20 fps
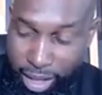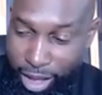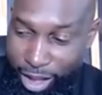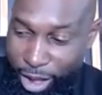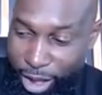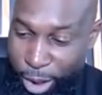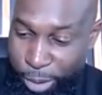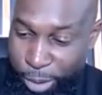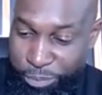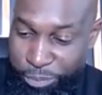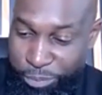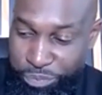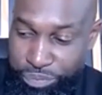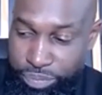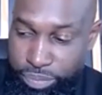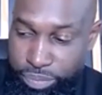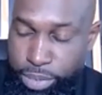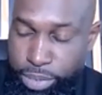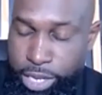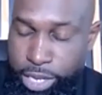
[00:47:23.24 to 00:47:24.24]

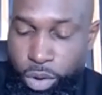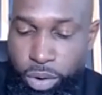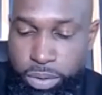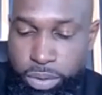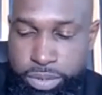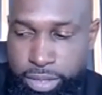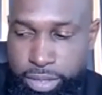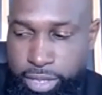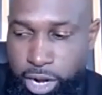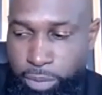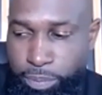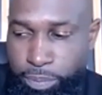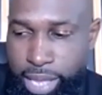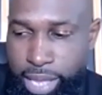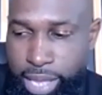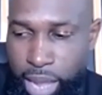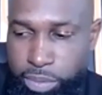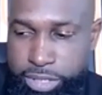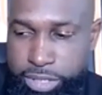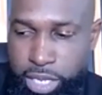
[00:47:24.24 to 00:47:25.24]
But in going to therapy,
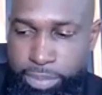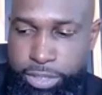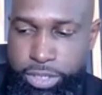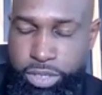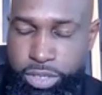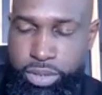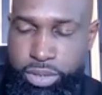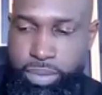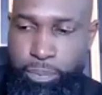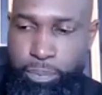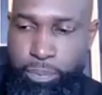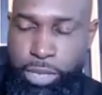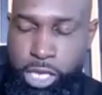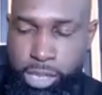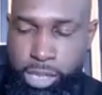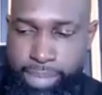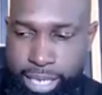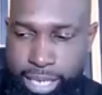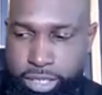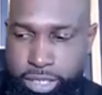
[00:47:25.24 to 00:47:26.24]
I was able to peel
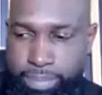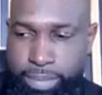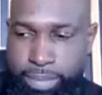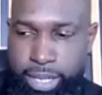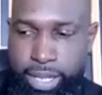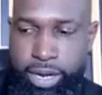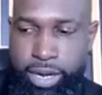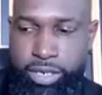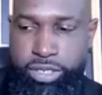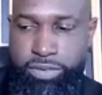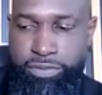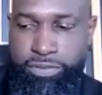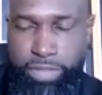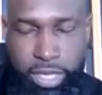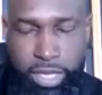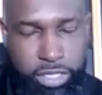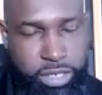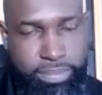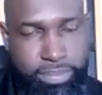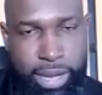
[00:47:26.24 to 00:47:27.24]
back some layers of
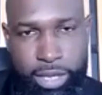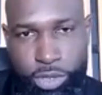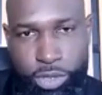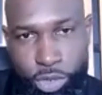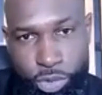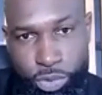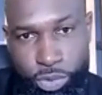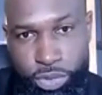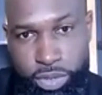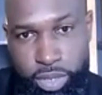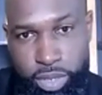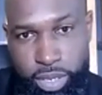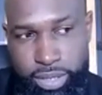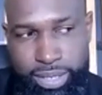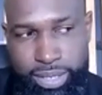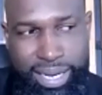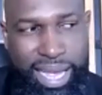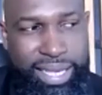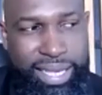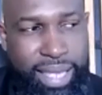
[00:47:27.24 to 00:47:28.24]
things in my youth
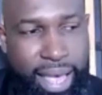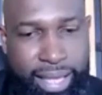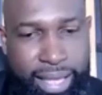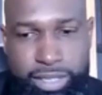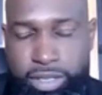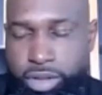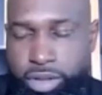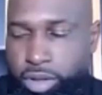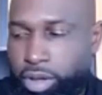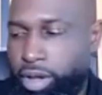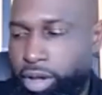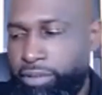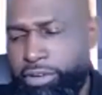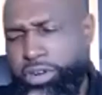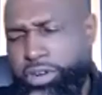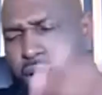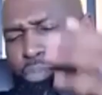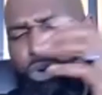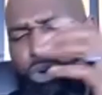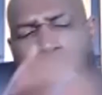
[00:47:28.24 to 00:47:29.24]
that I had
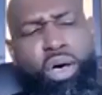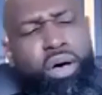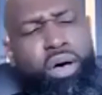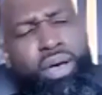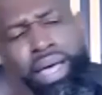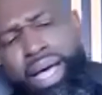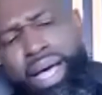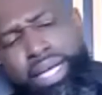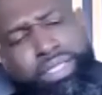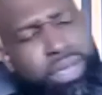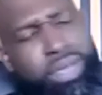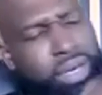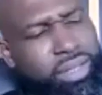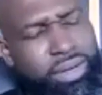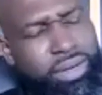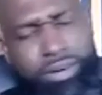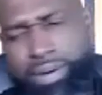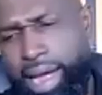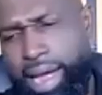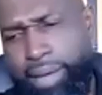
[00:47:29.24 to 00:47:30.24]
covered up with all kinds of other
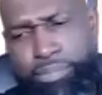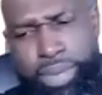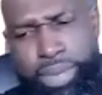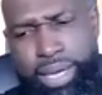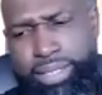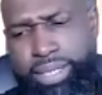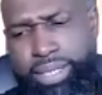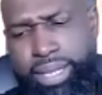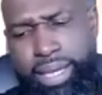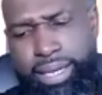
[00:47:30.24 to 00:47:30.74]
crap, man,